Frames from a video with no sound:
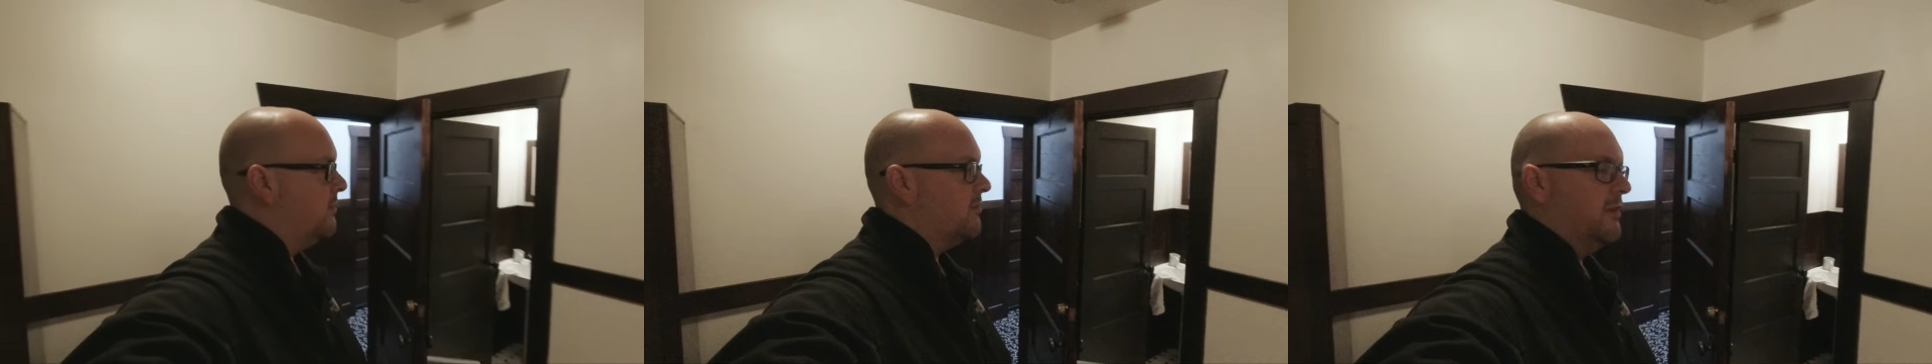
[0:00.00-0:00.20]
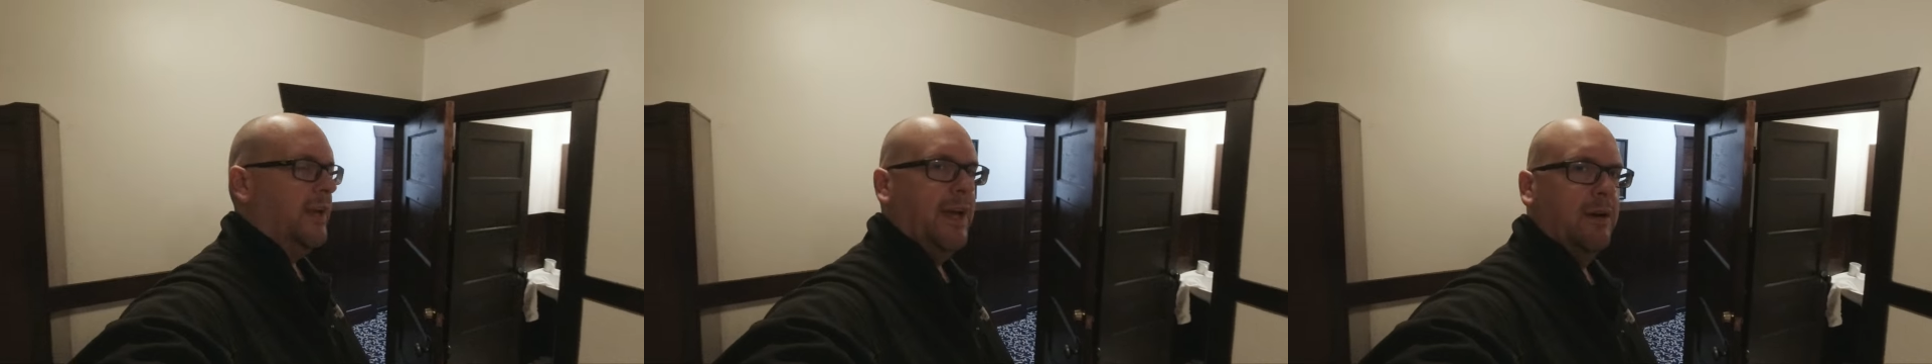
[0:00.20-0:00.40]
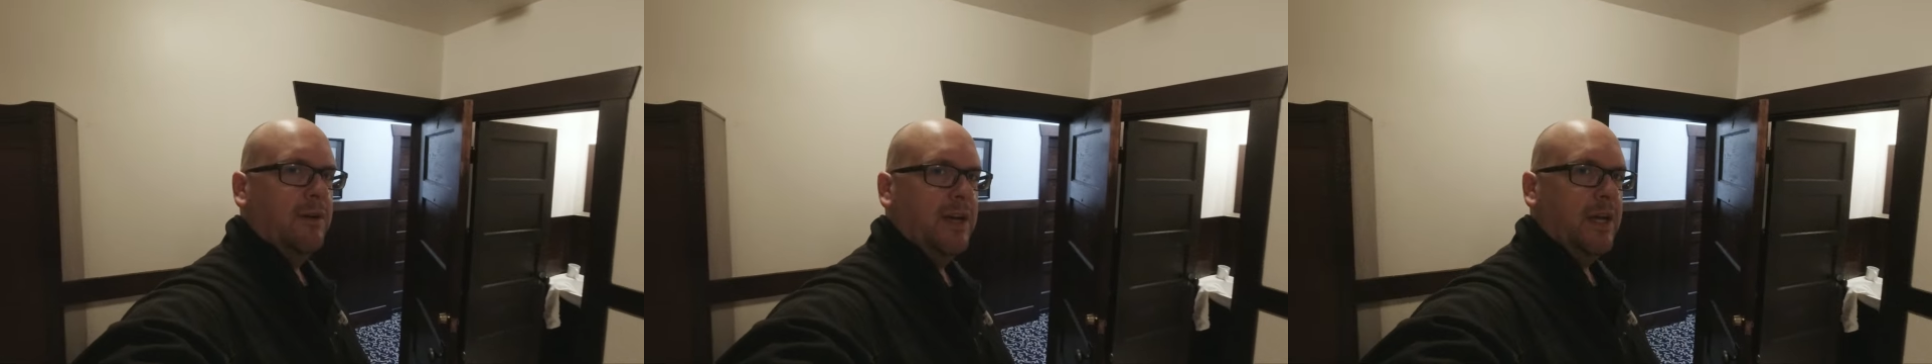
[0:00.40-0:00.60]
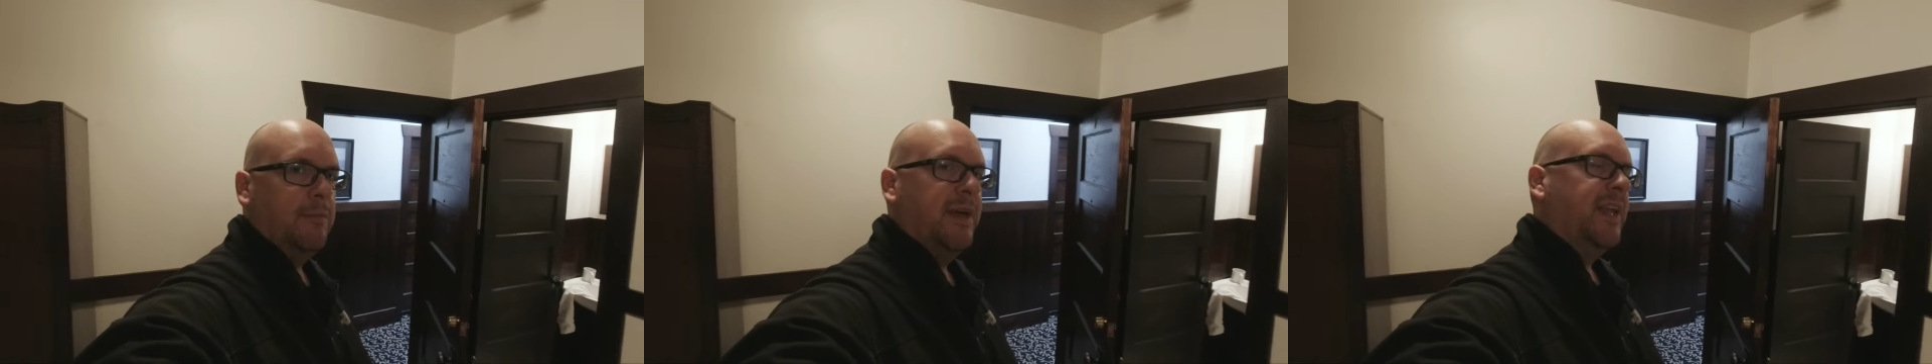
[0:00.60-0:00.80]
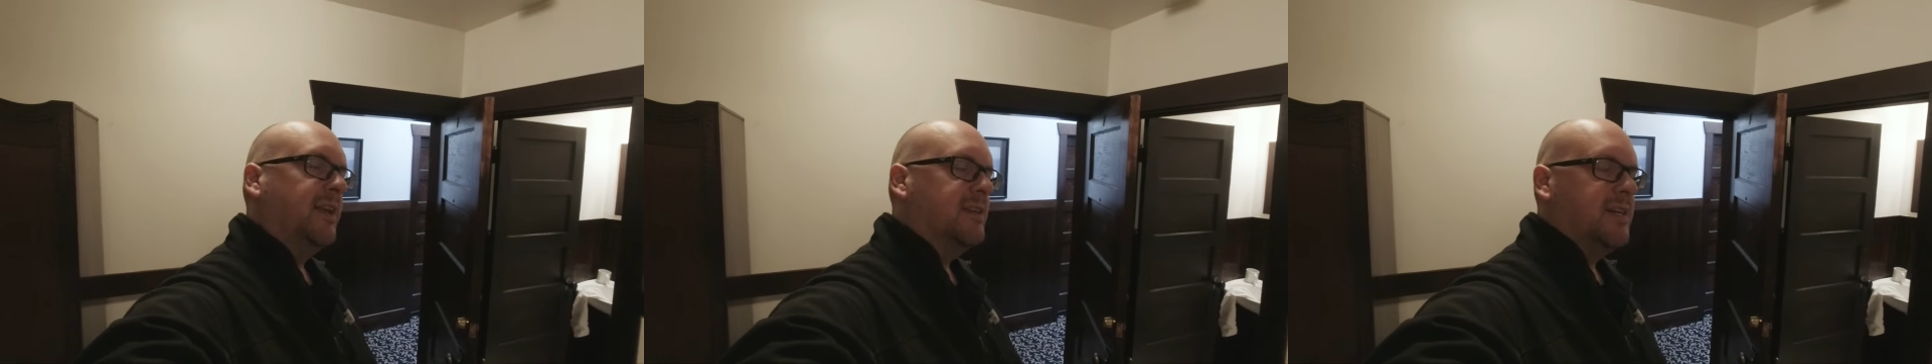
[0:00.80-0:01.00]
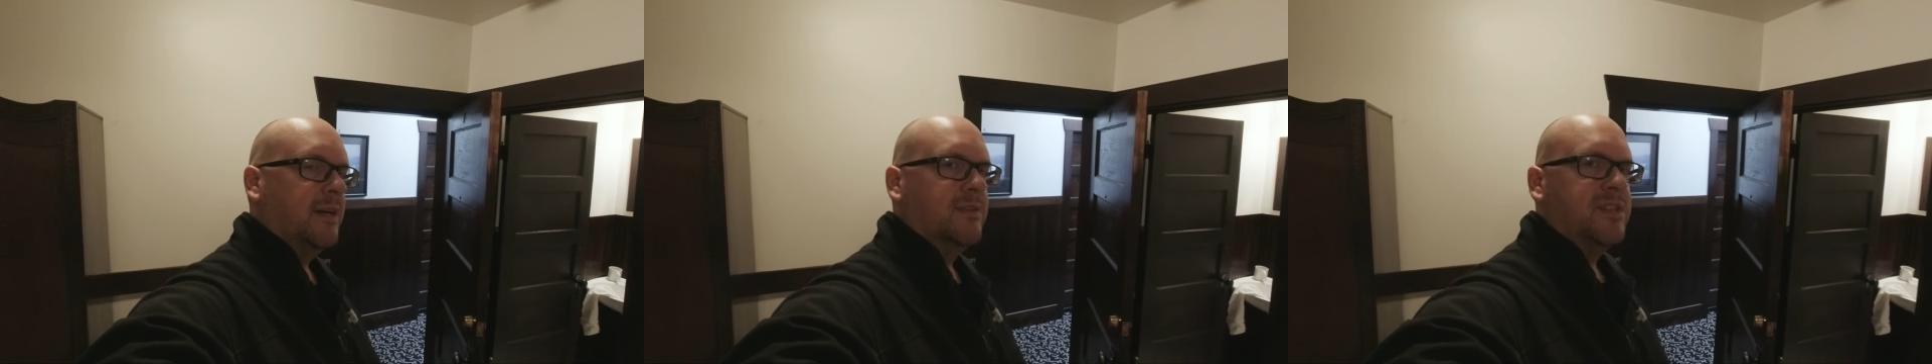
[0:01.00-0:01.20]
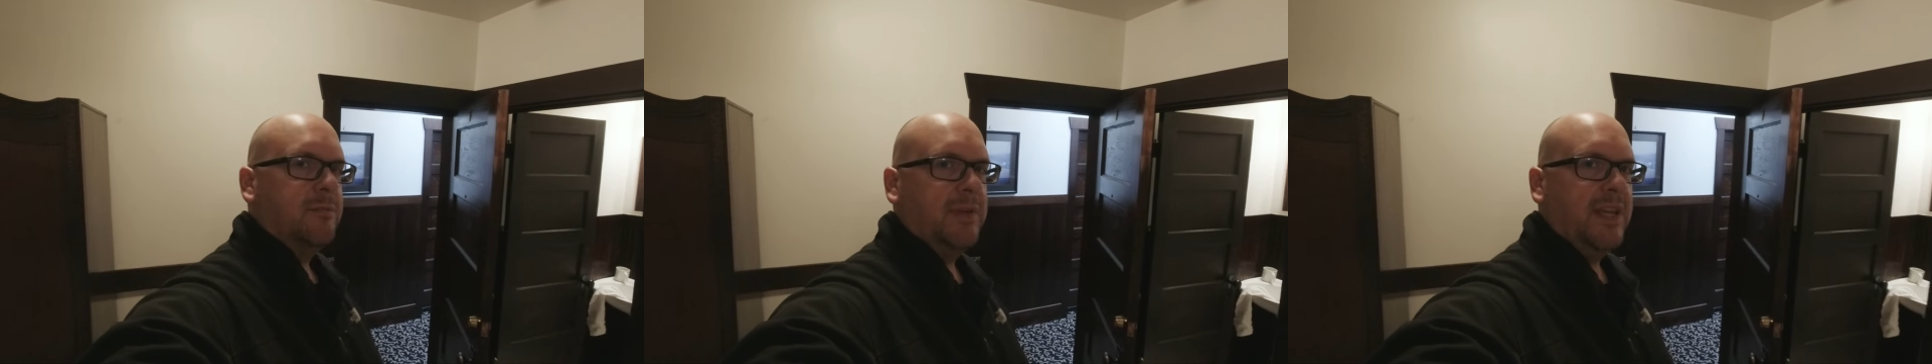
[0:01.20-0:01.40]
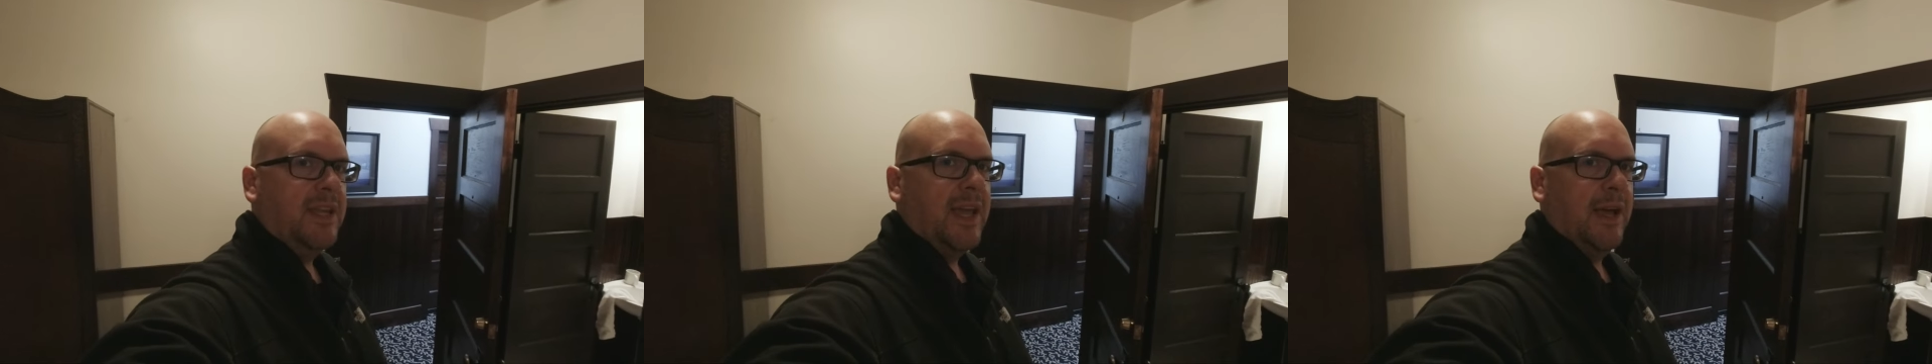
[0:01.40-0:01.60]
For now, I am heading down to
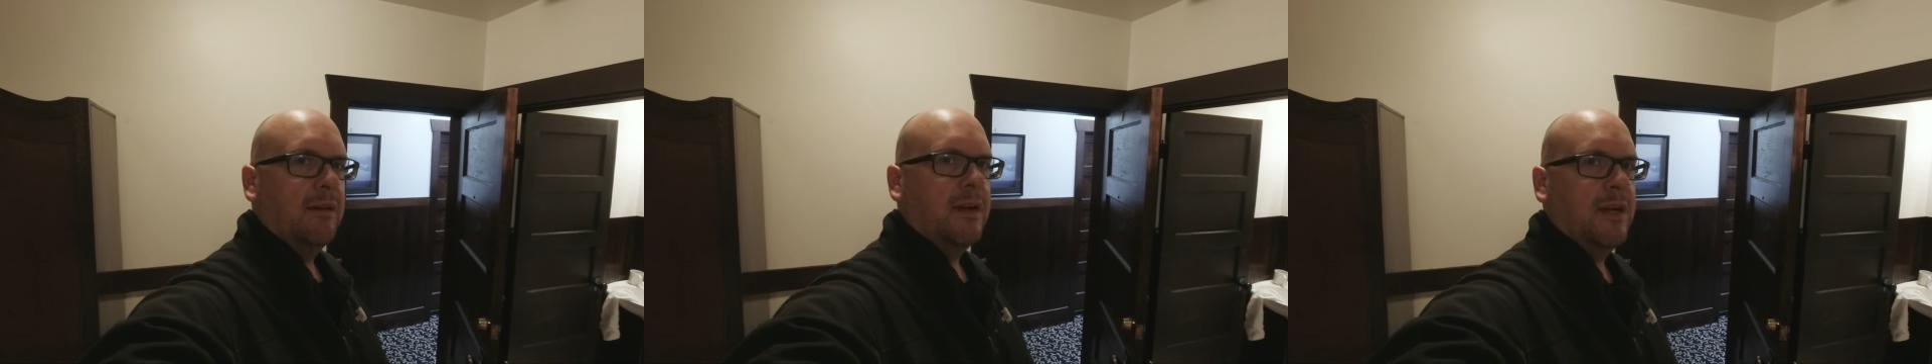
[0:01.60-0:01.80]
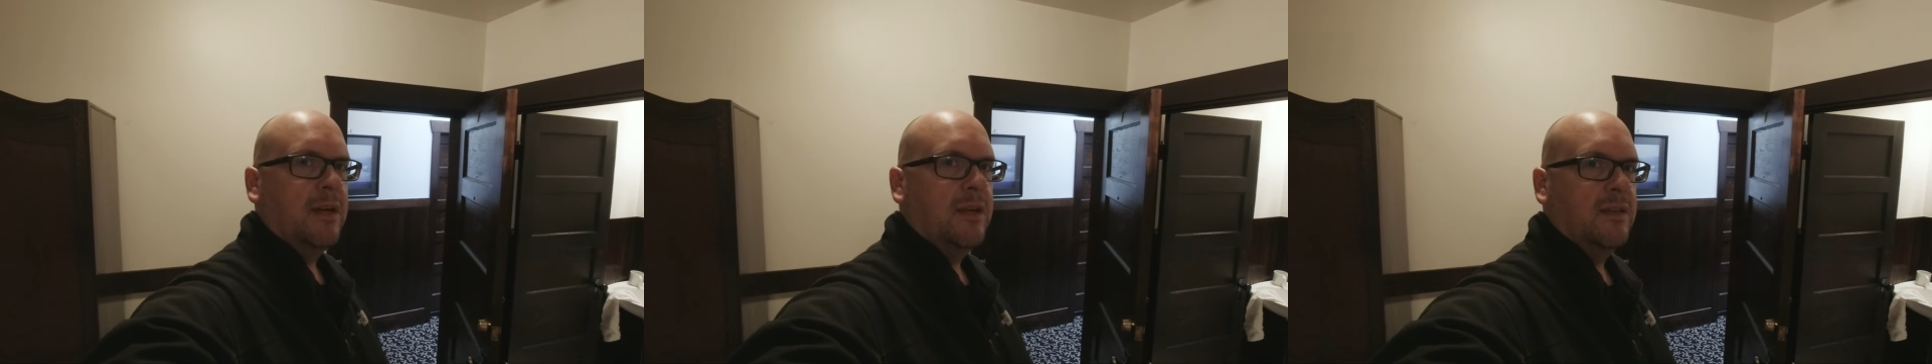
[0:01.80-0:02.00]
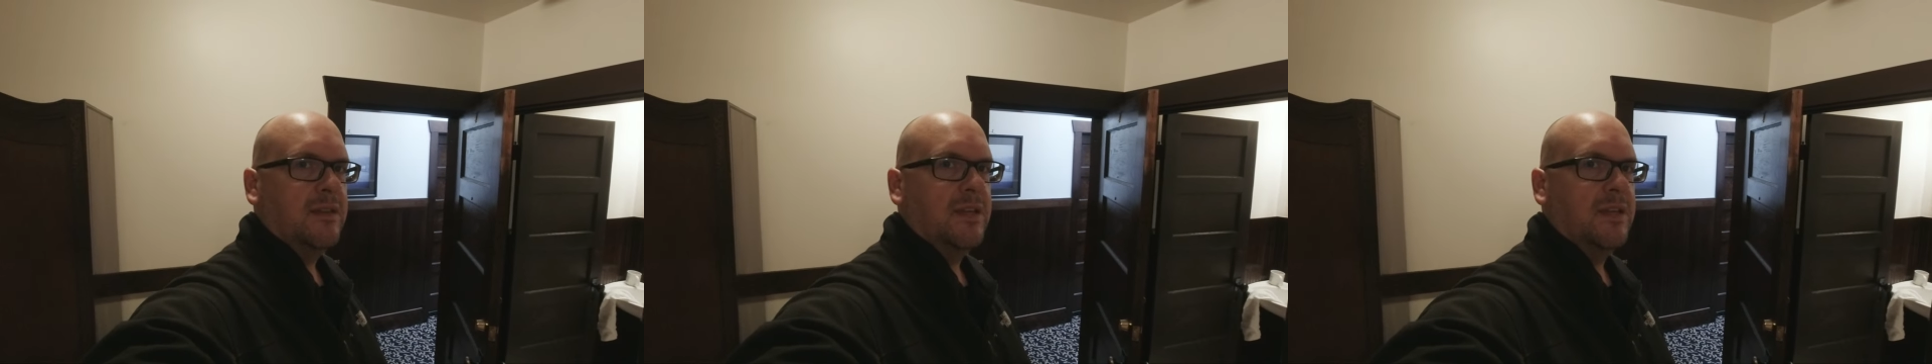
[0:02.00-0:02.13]
meet Kara,